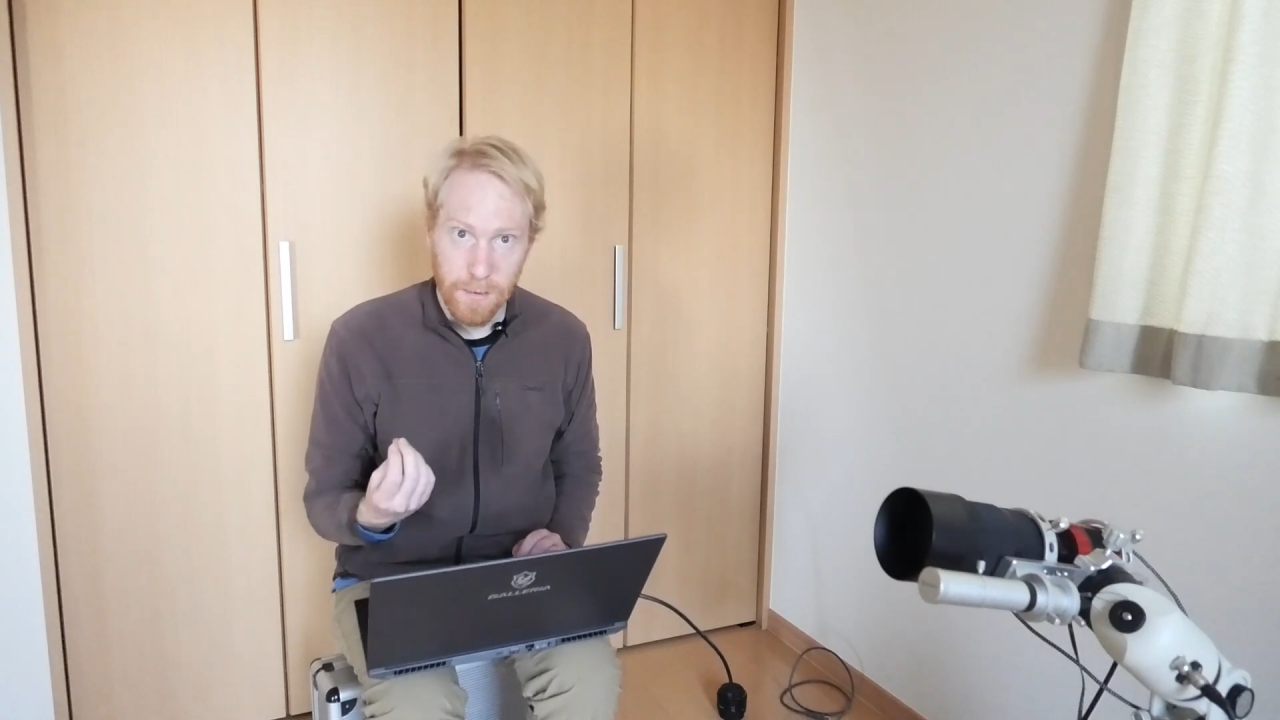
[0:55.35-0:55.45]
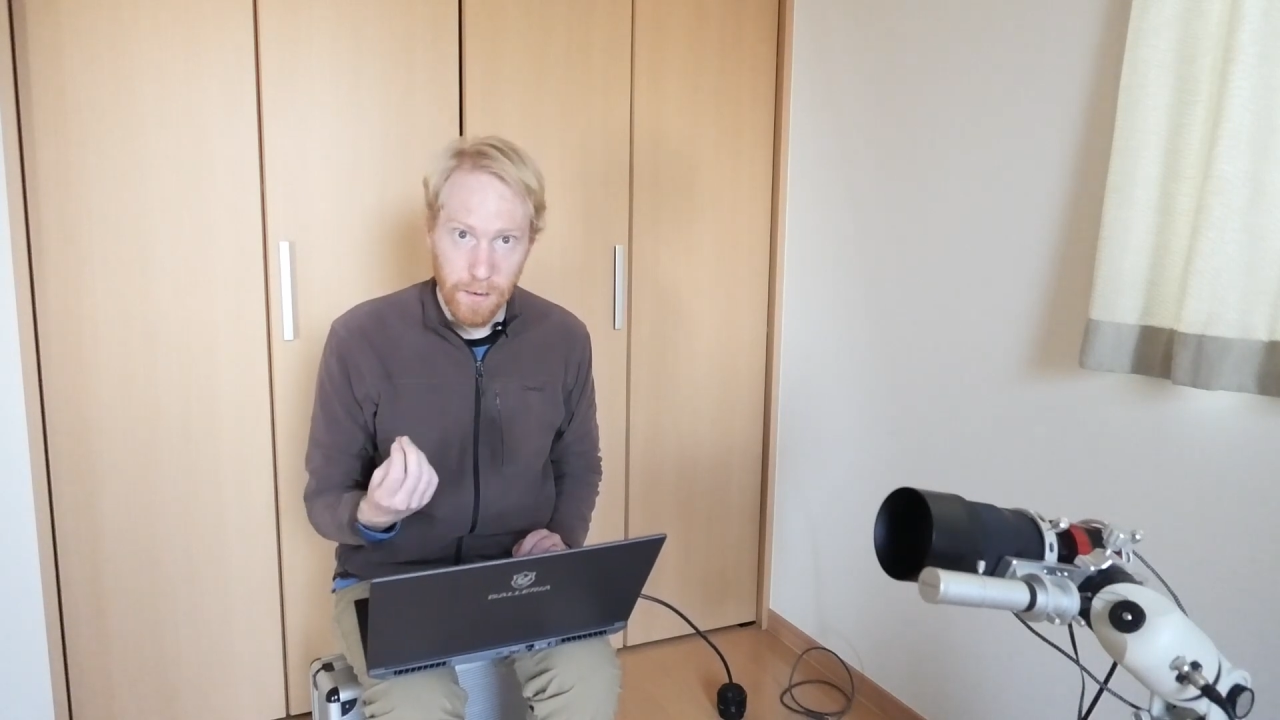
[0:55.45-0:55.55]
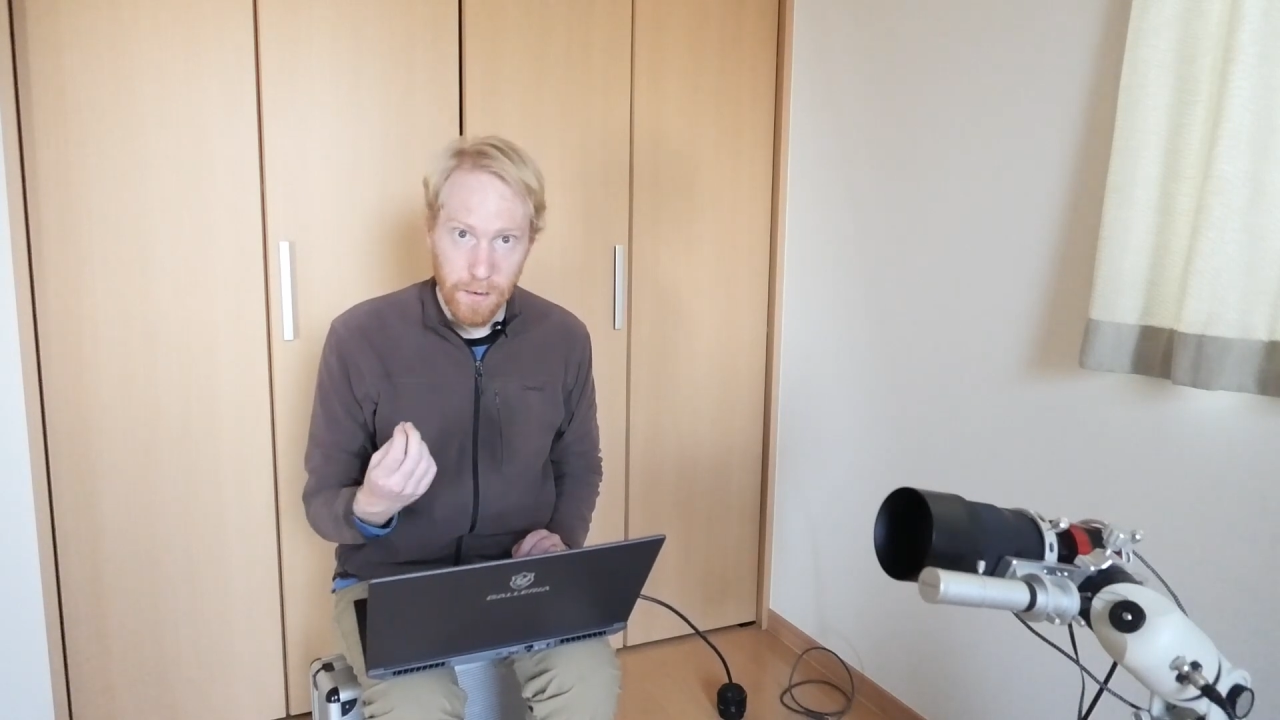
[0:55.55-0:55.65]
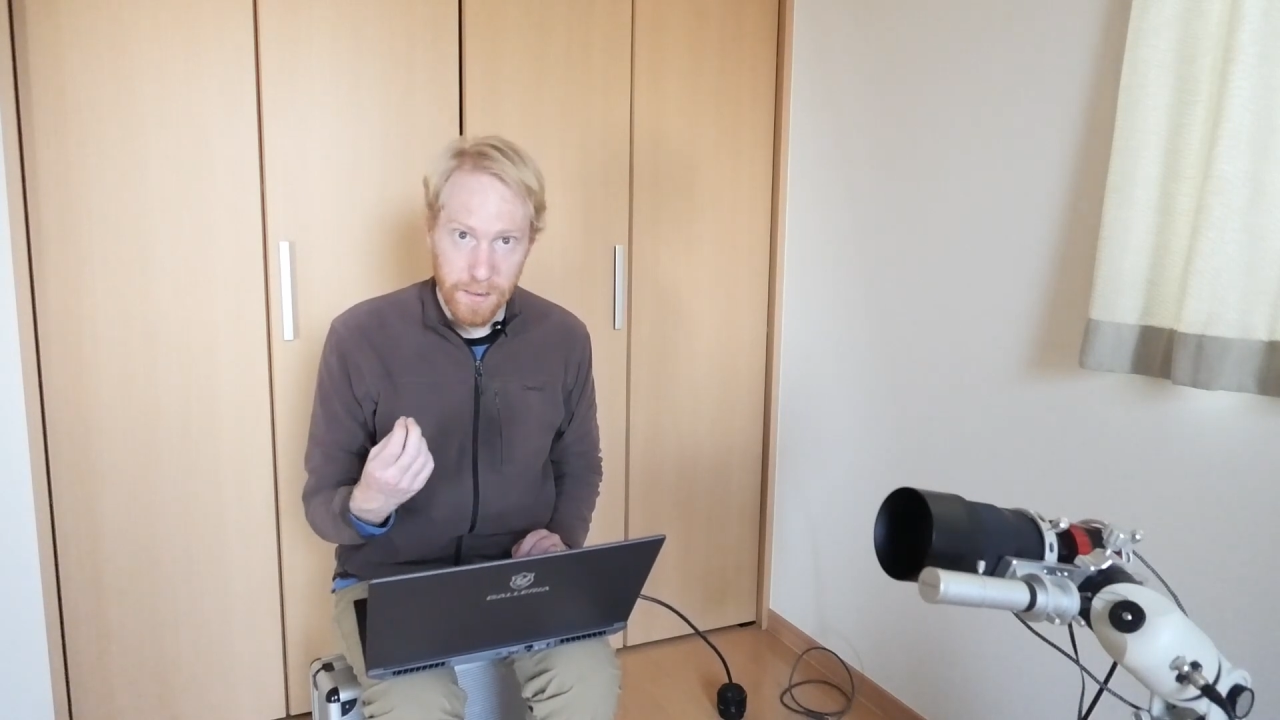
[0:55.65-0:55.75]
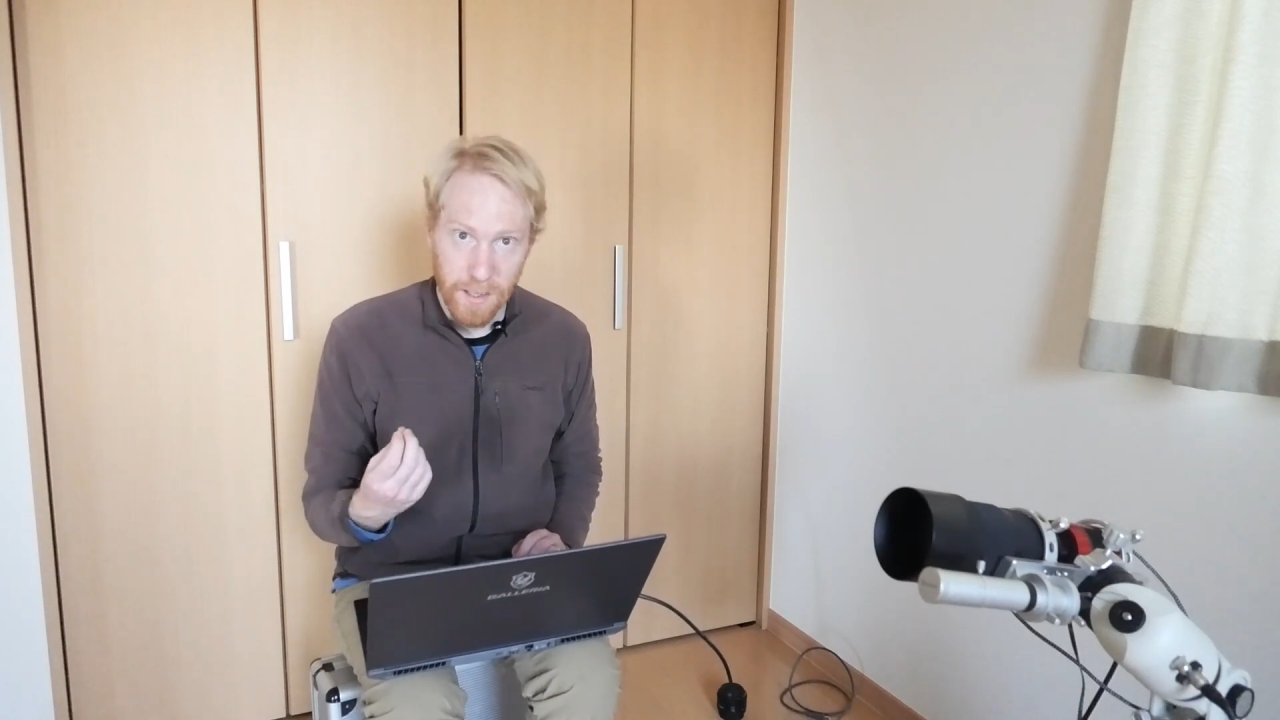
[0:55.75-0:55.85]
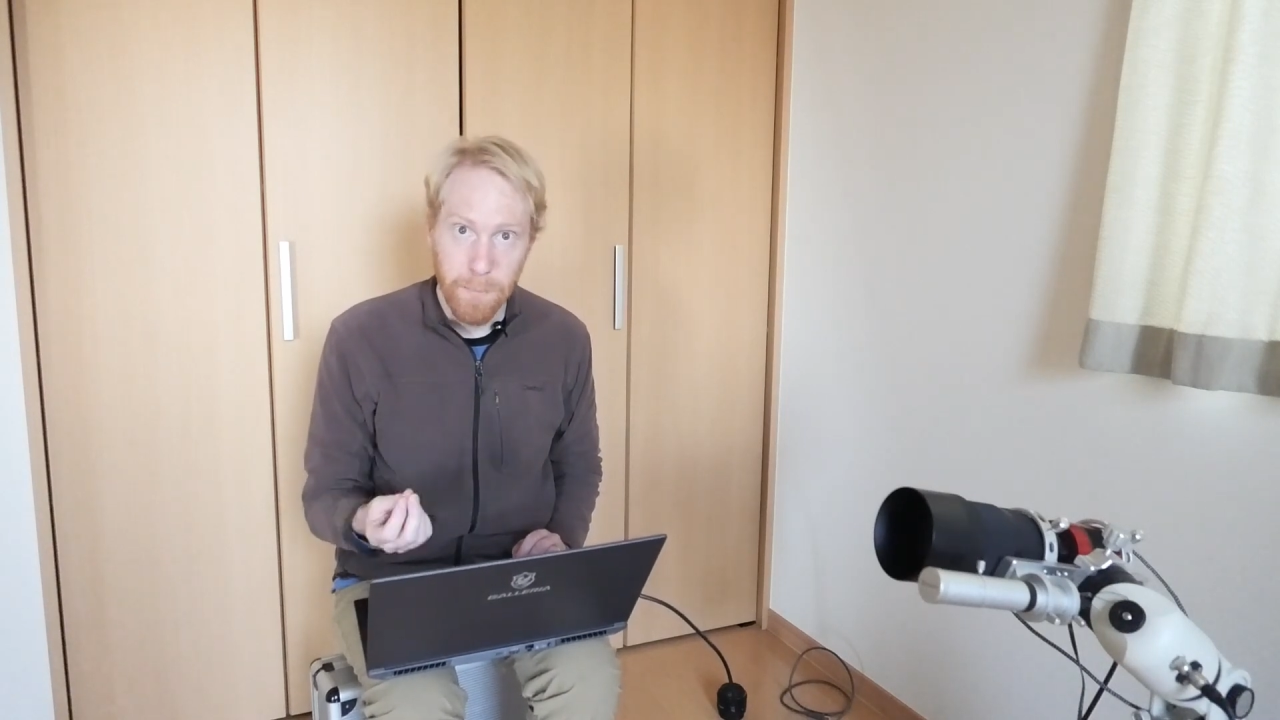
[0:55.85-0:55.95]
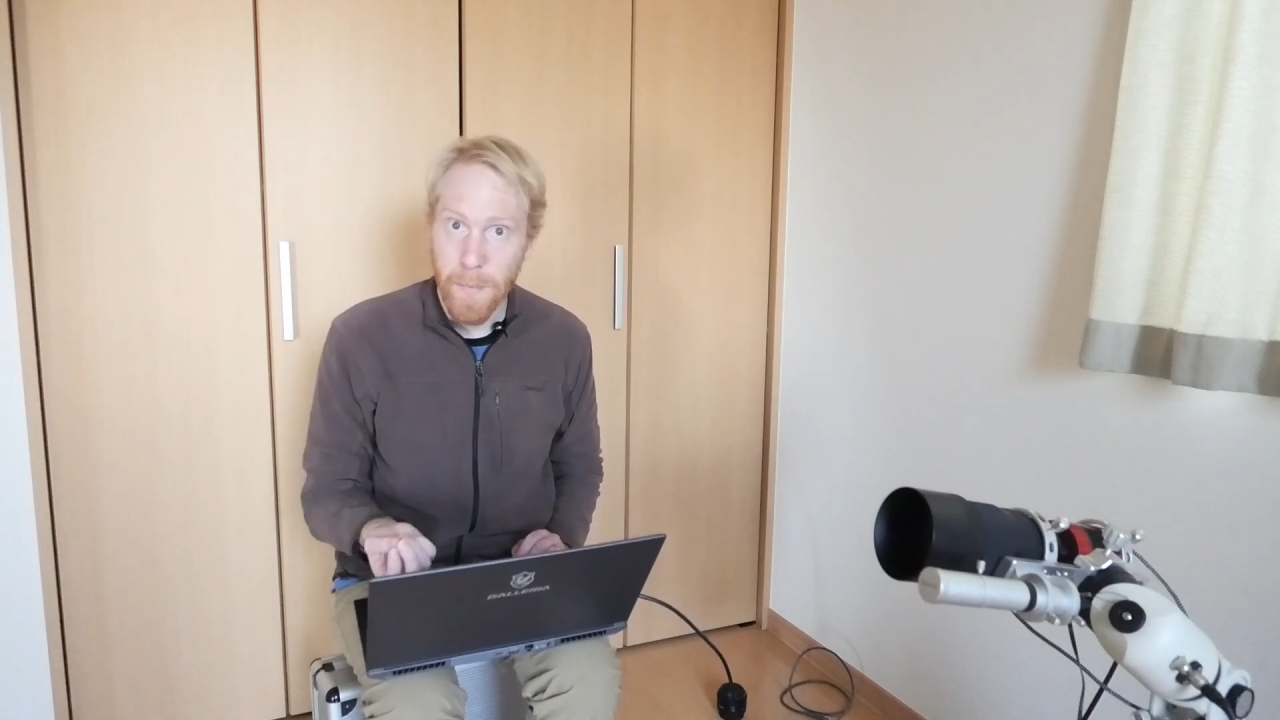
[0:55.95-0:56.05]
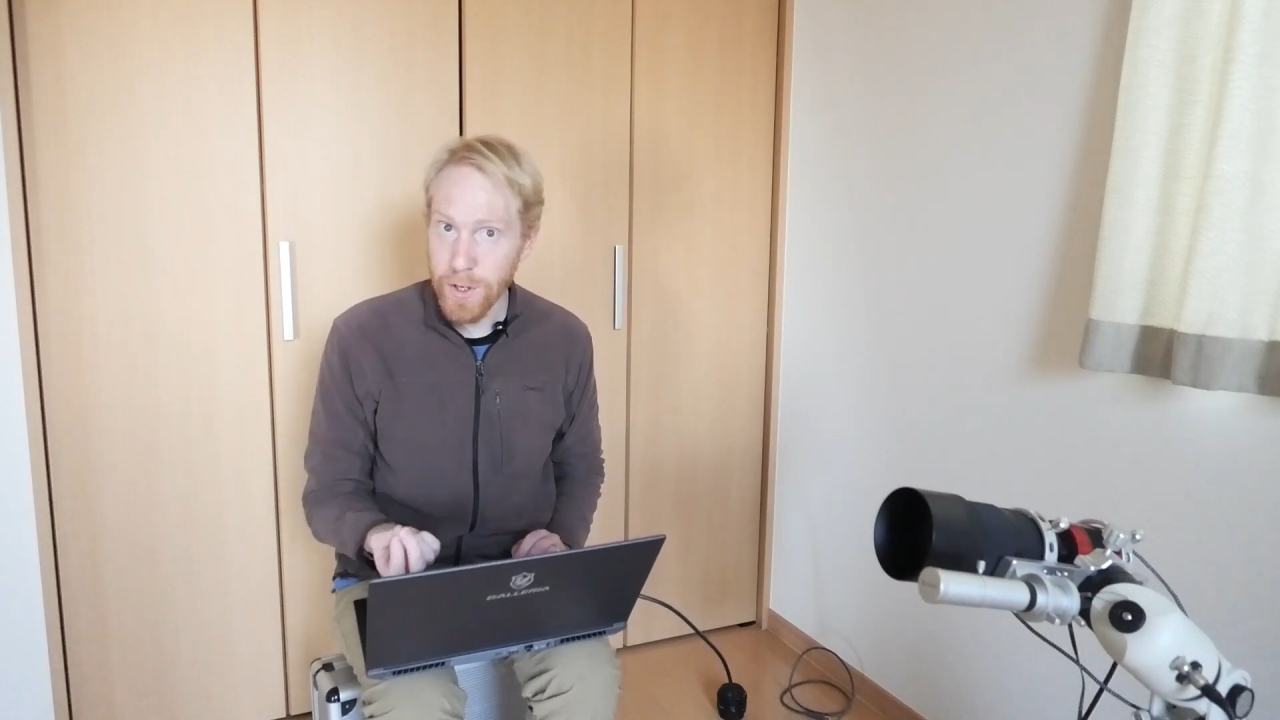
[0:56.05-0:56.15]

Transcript: stars and